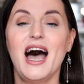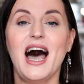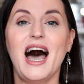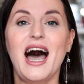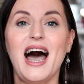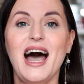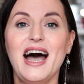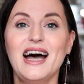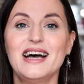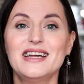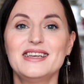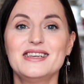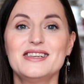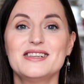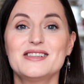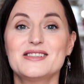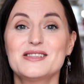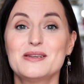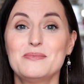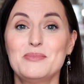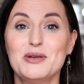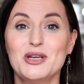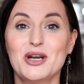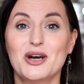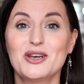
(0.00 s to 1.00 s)
And
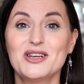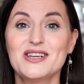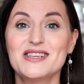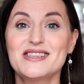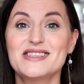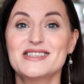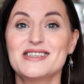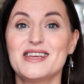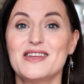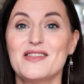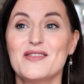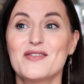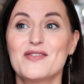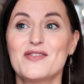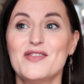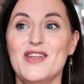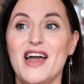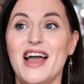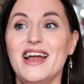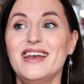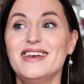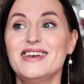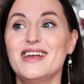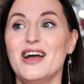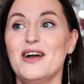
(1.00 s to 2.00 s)
to be honest,
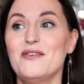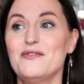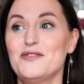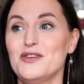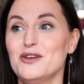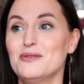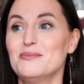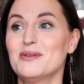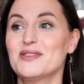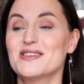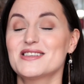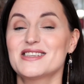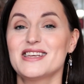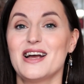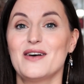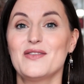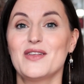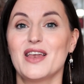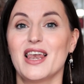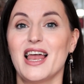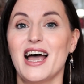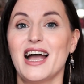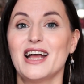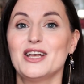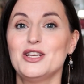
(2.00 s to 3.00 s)
then a few months down the
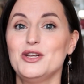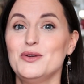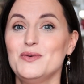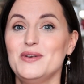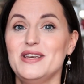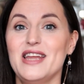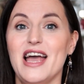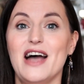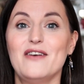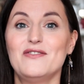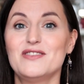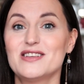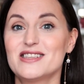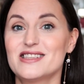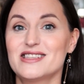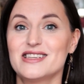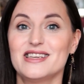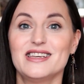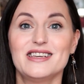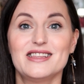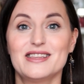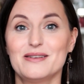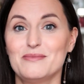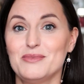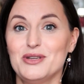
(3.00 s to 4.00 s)
line, you never
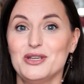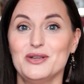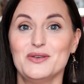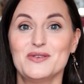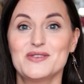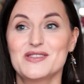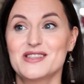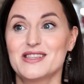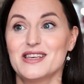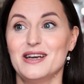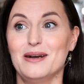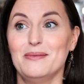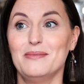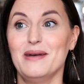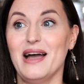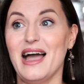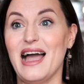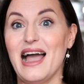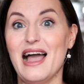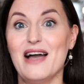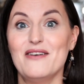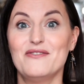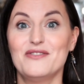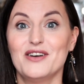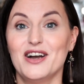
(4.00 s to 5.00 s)
see them use them
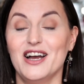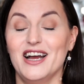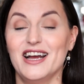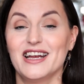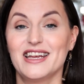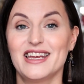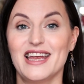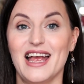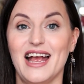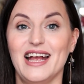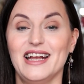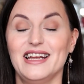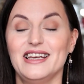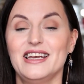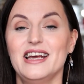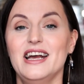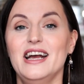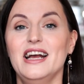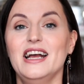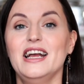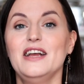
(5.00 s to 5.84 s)
ever again.